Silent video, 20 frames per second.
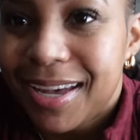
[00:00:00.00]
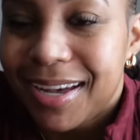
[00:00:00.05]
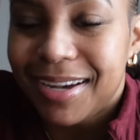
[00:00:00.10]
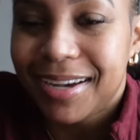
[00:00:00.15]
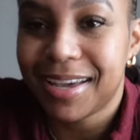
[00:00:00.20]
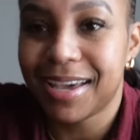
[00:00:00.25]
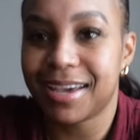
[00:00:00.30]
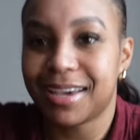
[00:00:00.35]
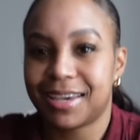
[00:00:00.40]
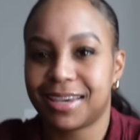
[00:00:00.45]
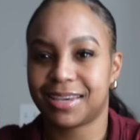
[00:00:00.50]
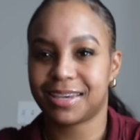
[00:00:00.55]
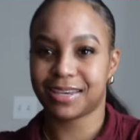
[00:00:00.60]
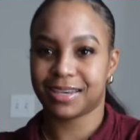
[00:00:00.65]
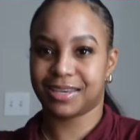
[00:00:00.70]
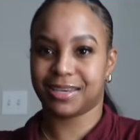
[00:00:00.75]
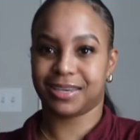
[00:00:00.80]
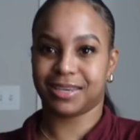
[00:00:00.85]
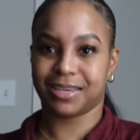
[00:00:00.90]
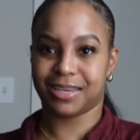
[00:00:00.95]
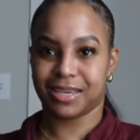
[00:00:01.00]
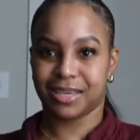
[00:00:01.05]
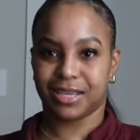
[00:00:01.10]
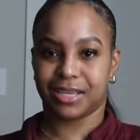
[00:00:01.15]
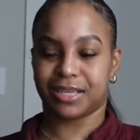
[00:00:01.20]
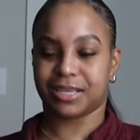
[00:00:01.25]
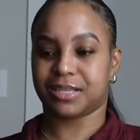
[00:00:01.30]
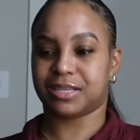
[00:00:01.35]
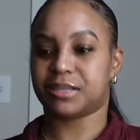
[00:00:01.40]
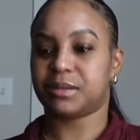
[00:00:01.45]
okay,
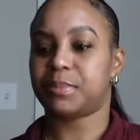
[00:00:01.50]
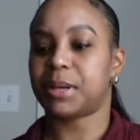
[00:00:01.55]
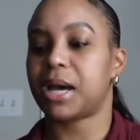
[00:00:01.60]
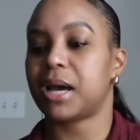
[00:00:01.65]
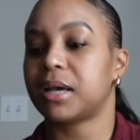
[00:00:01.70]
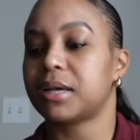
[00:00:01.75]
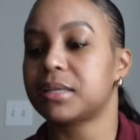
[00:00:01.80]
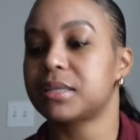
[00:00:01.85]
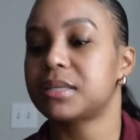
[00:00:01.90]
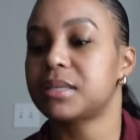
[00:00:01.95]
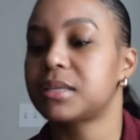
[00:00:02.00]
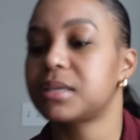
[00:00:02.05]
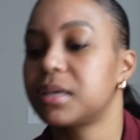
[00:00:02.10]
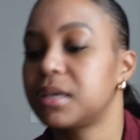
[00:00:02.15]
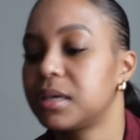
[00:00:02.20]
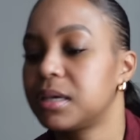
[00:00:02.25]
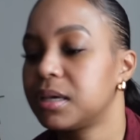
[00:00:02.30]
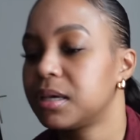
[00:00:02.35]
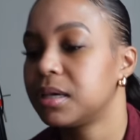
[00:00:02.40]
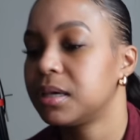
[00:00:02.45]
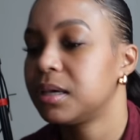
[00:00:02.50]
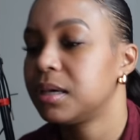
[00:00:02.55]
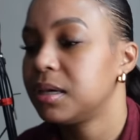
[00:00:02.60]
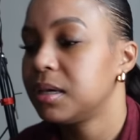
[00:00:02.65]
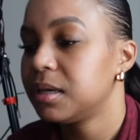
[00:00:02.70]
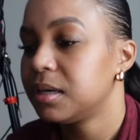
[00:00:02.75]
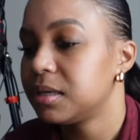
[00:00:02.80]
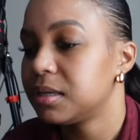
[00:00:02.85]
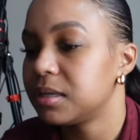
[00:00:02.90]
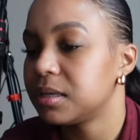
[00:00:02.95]
that's the box.
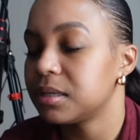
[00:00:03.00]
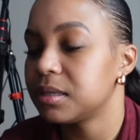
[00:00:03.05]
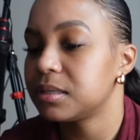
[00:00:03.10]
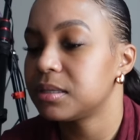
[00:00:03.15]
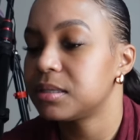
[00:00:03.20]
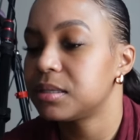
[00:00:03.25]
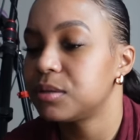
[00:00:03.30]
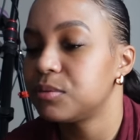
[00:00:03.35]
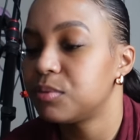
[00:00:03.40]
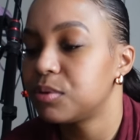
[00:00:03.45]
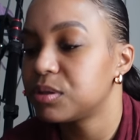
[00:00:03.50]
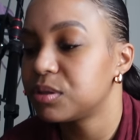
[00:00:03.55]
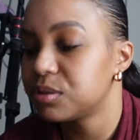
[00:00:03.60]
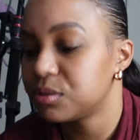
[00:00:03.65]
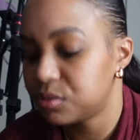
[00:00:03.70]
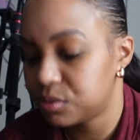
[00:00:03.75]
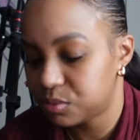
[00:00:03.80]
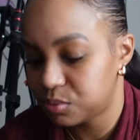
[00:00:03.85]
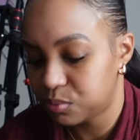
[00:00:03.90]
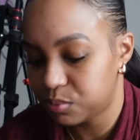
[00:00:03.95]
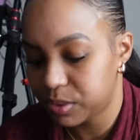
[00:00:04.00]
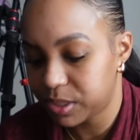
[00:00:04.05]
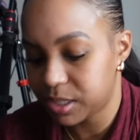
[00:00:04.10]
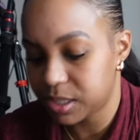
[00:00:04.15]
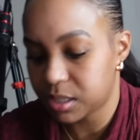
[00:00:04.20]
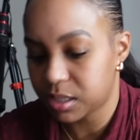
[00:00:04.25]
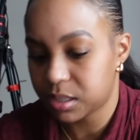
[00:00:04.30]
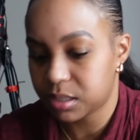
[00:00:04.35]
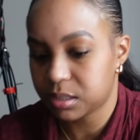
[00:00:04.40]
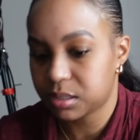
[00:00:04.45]
Let's see what we
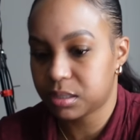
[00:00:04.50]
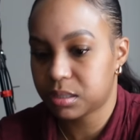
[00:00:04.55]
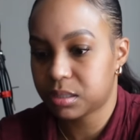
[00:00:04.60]
got.